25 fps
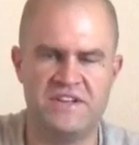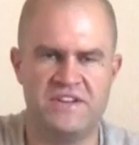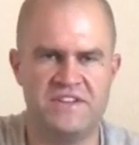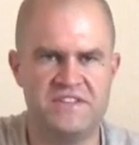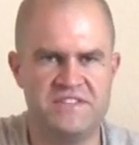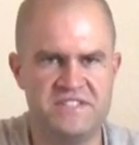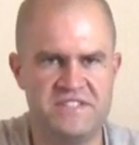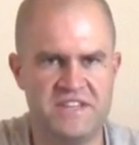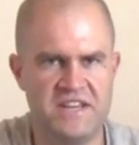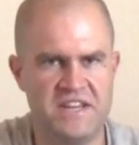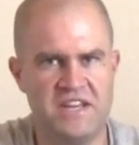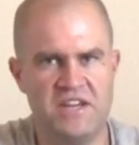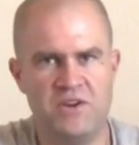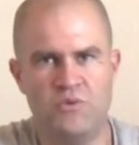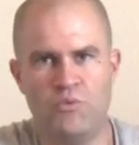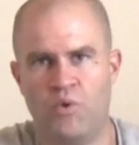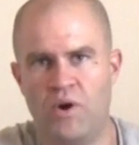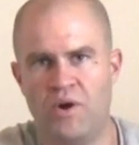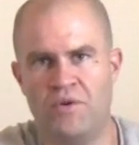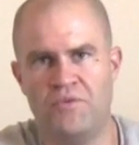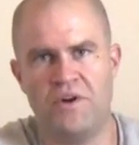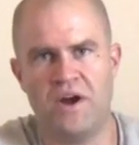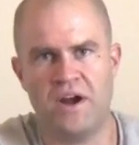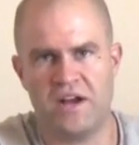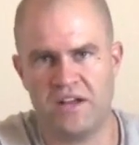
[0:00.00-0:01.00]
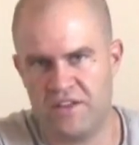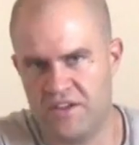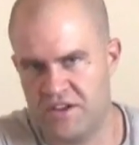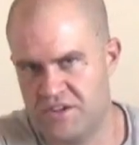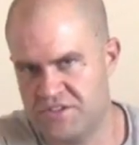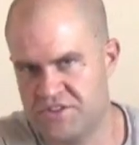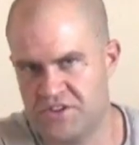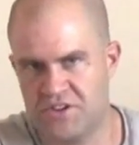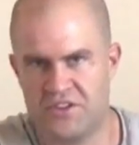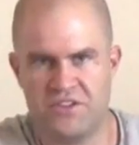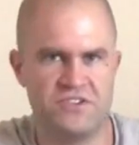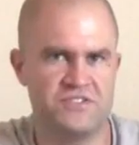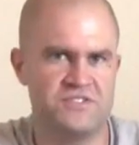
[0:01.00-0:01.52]
into the city, one rocket
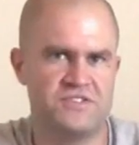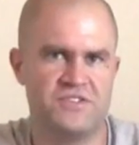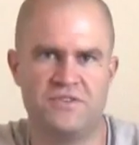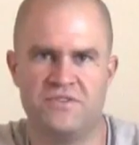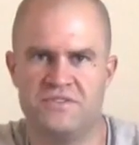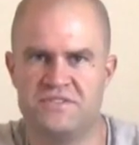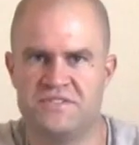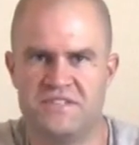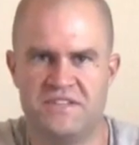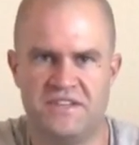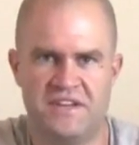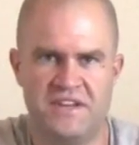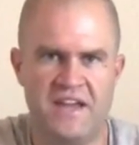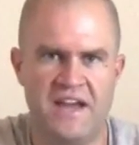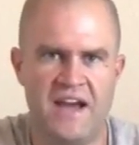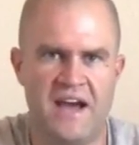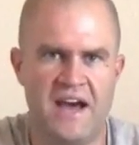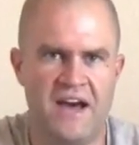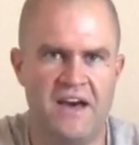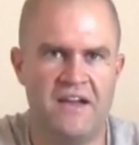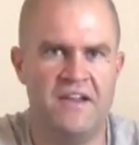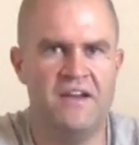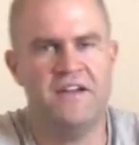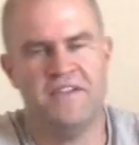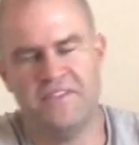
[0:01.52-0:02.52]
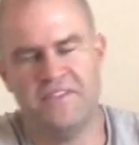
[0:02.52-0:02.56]
launcher clears the whole city out,